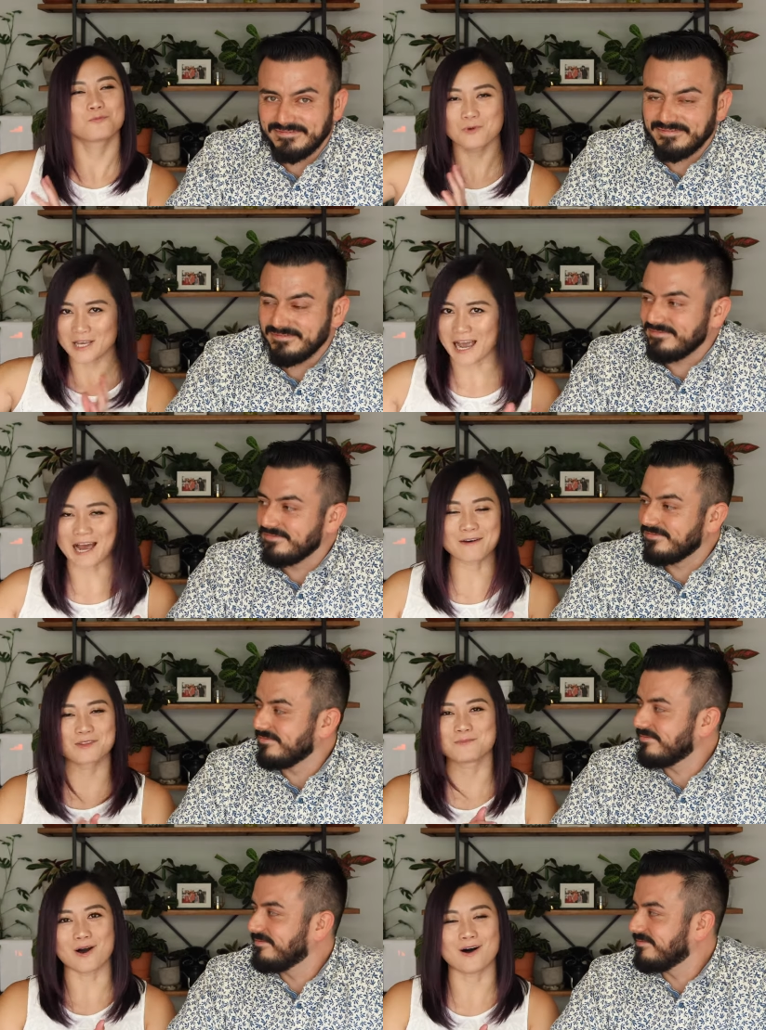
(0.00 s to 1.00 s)
Speaker 1: we have
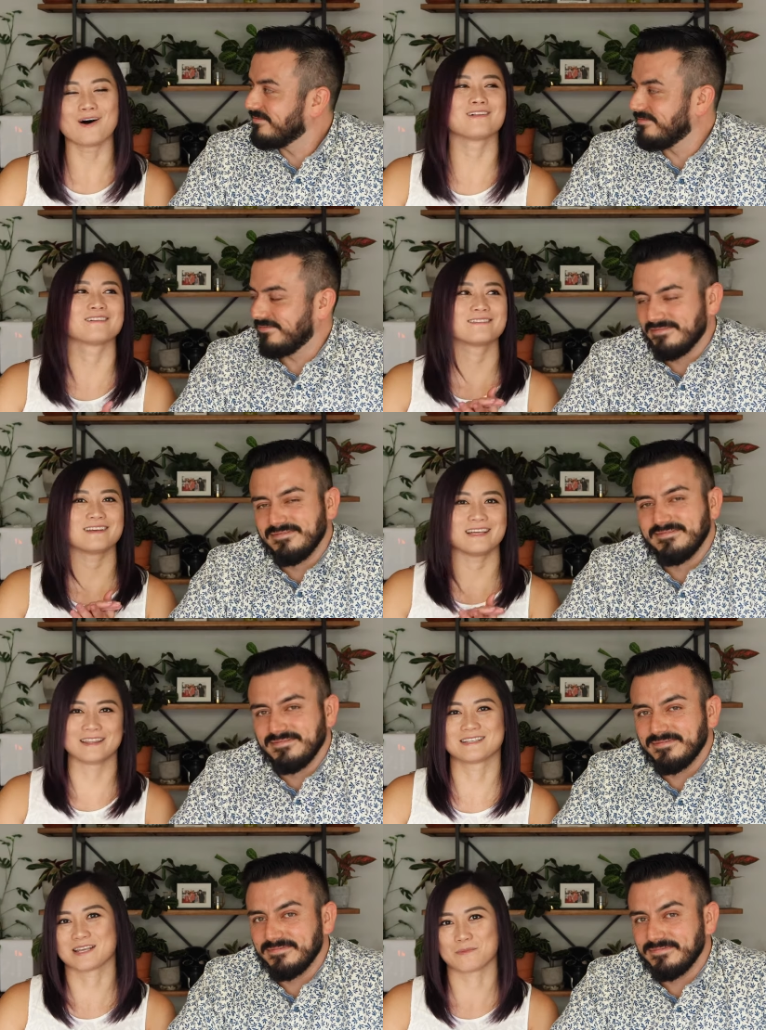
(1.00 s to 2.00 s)
them all
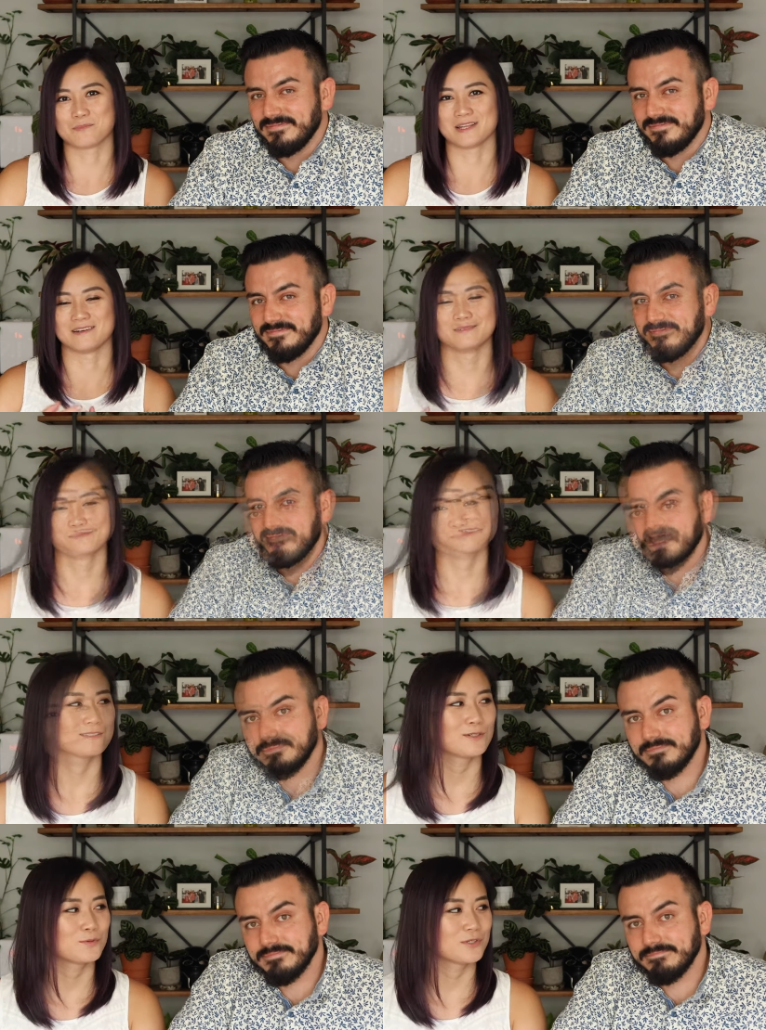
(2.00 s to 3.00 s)
in the same bin.
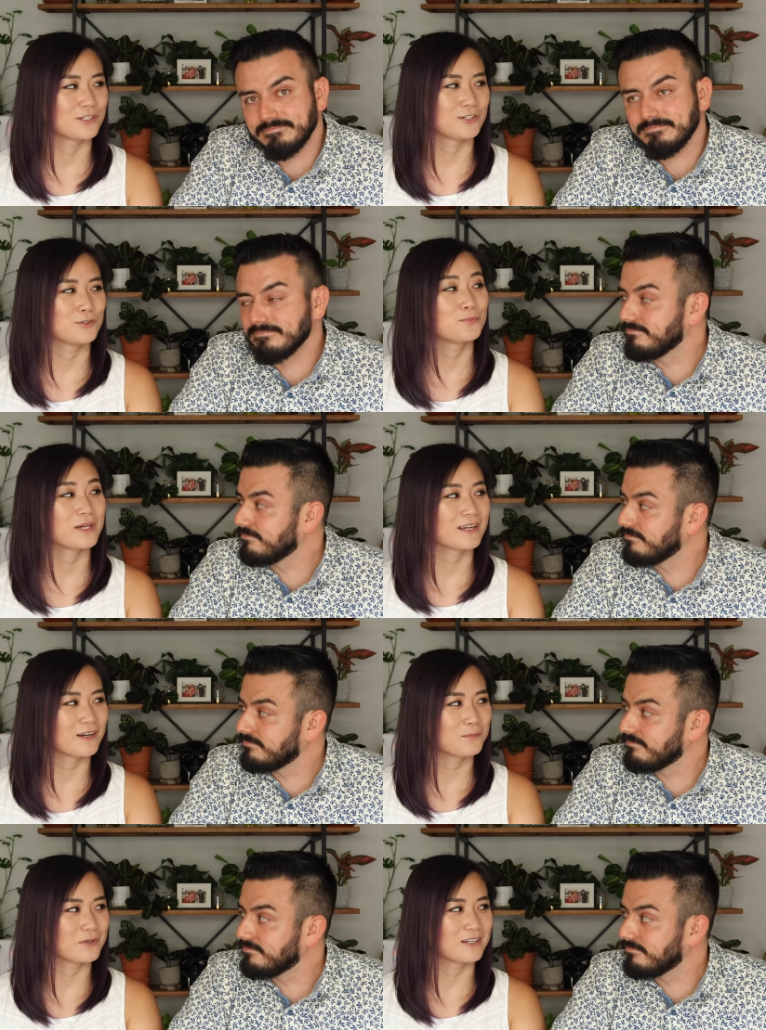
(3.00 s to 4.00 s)
So would you pick
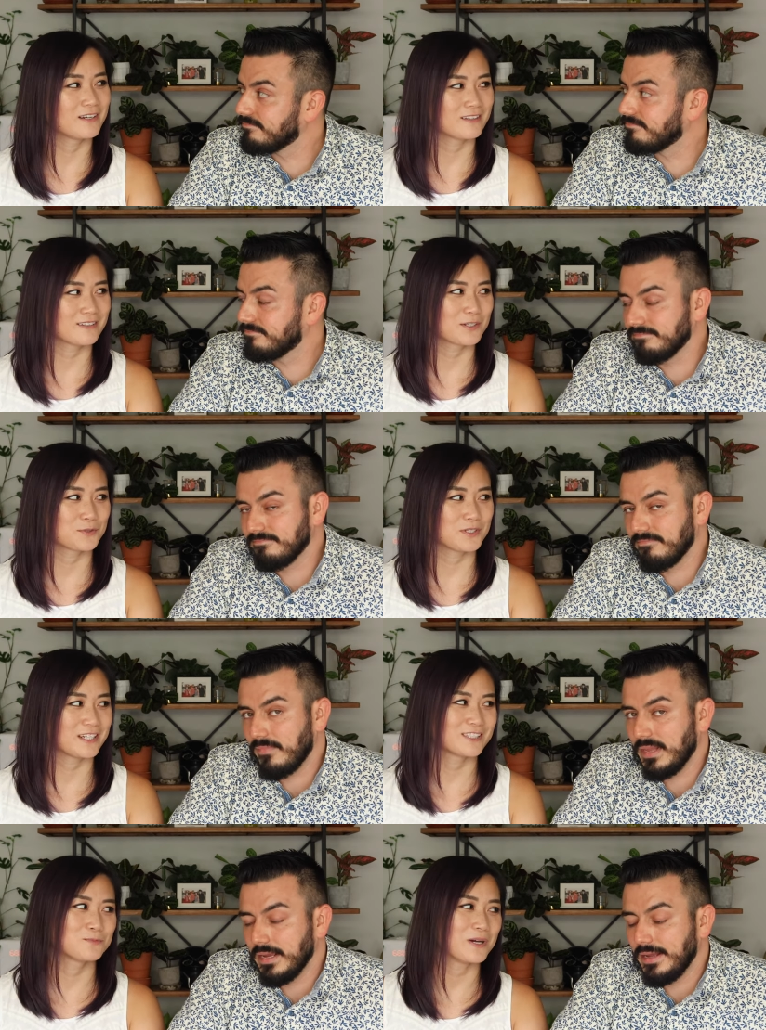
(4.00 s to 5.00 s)
up another
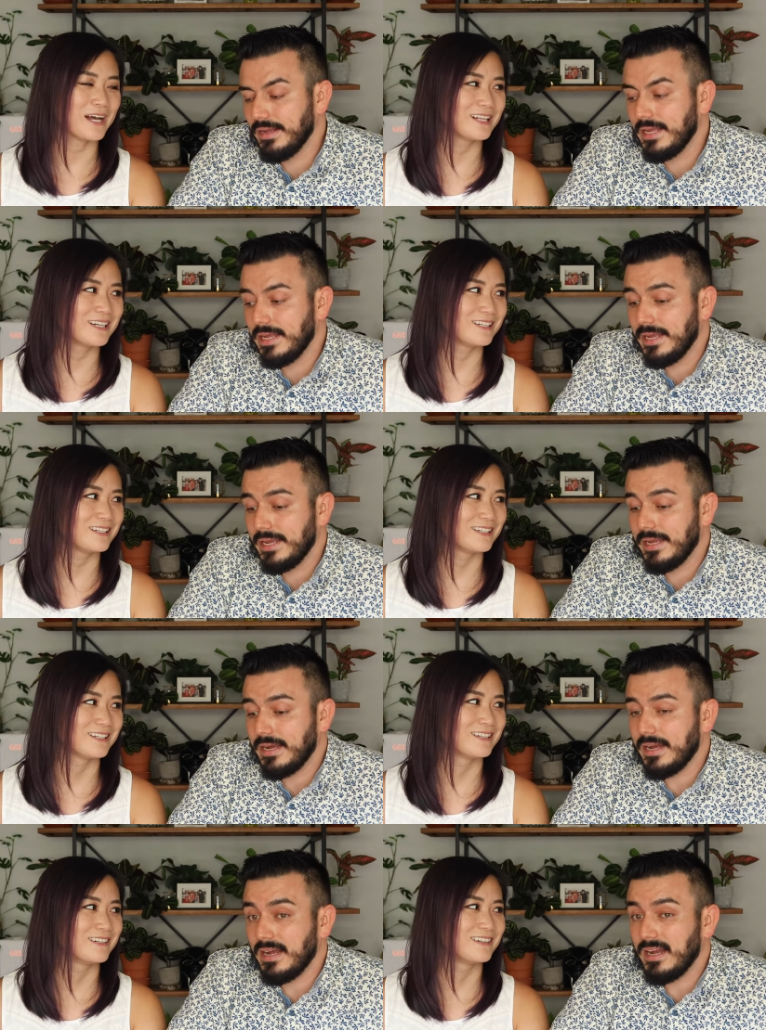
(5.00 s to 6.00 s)
liquidation pallet?
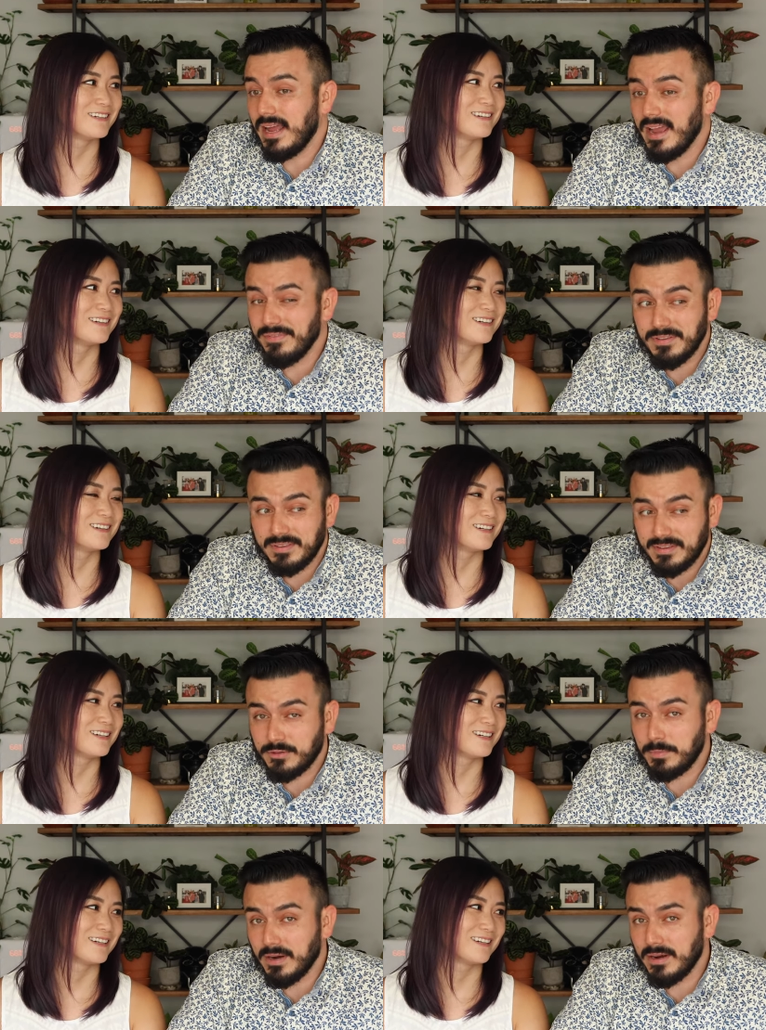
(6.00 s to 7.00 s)
Speaker 2: Uh, after this
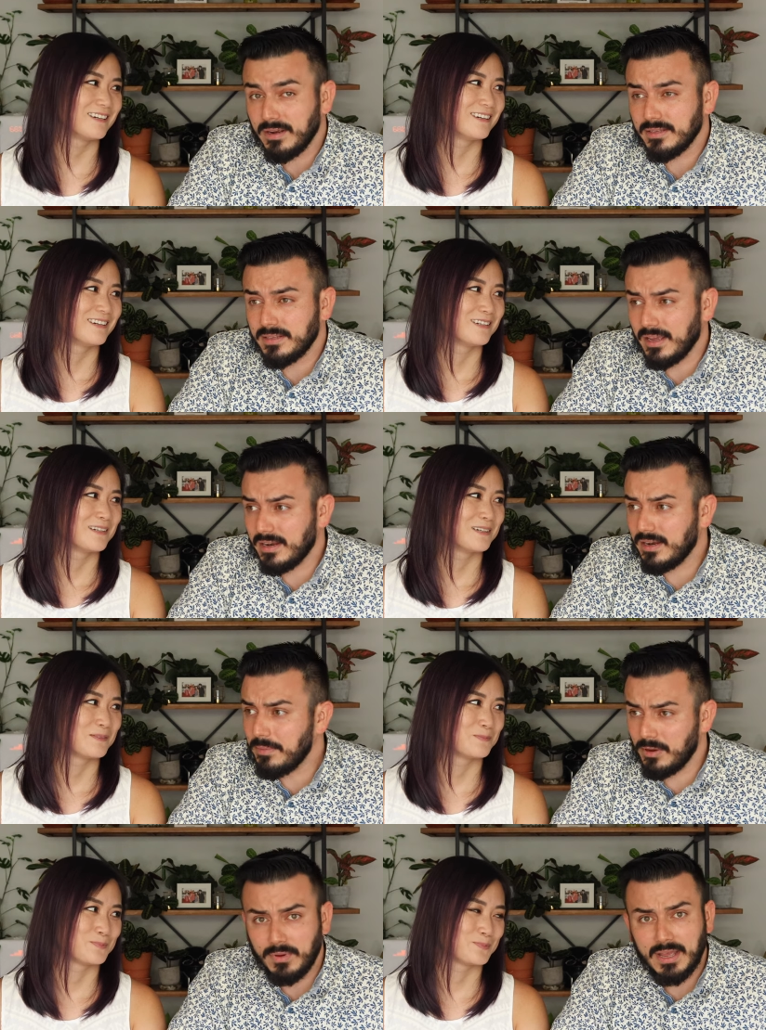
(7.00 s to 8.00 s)
experience, and I
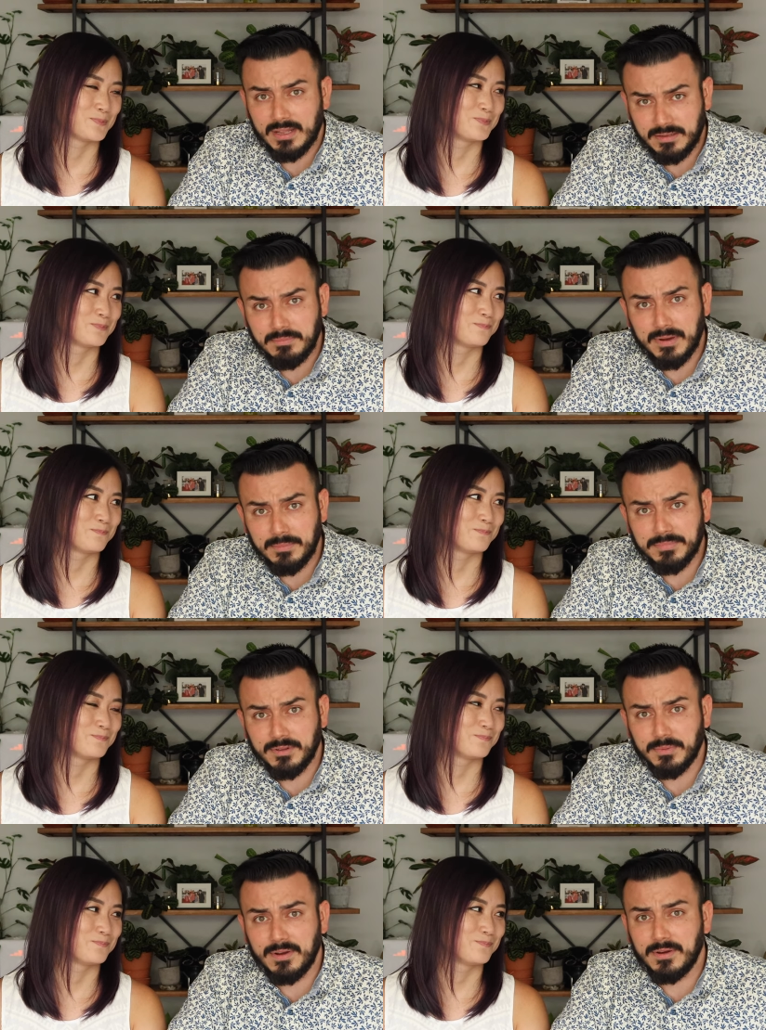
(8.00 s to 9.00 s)
mean, we had some bumps
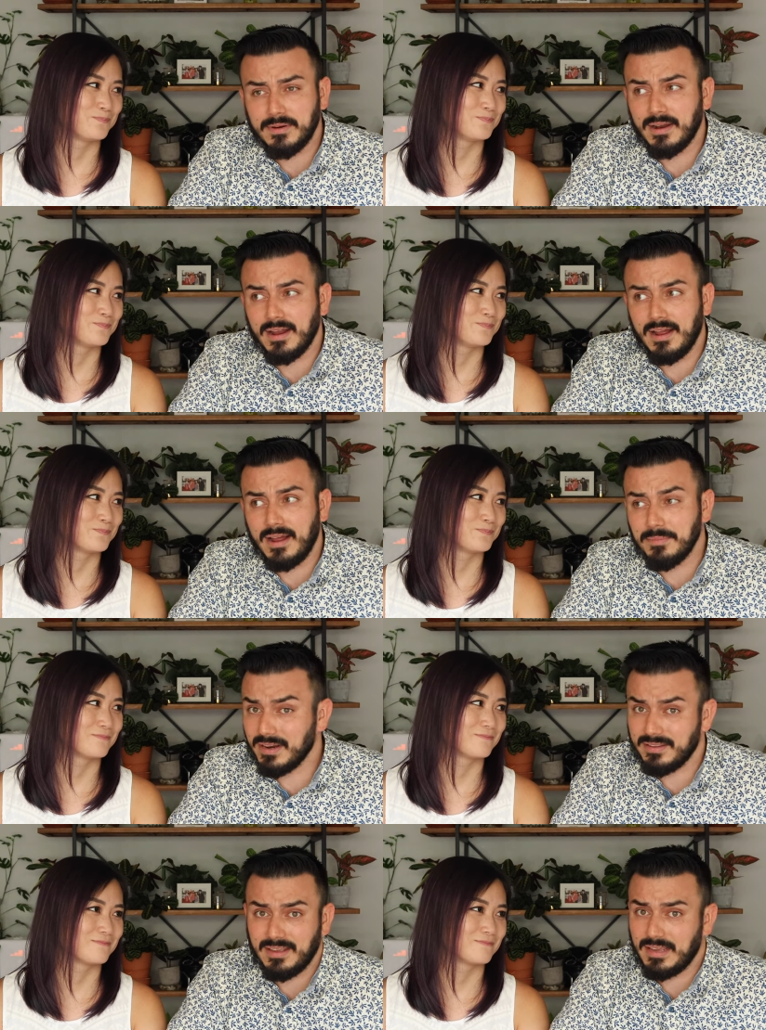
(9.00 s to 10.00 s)
in the road, I'm
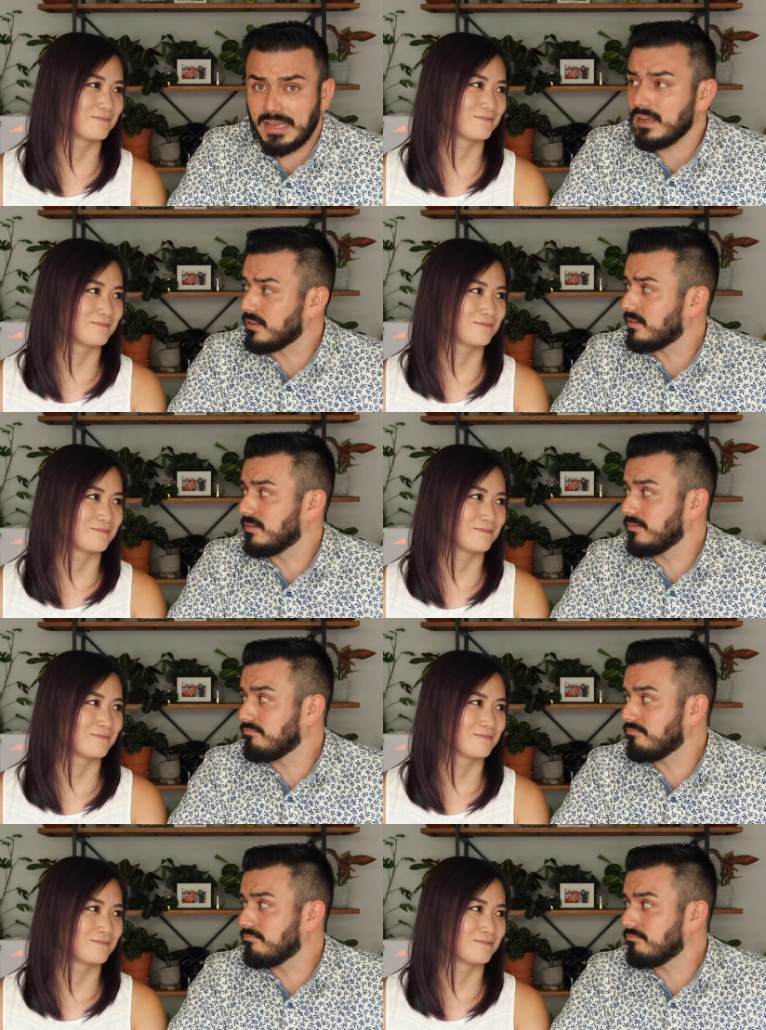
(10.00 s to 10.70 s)
gonna say yes.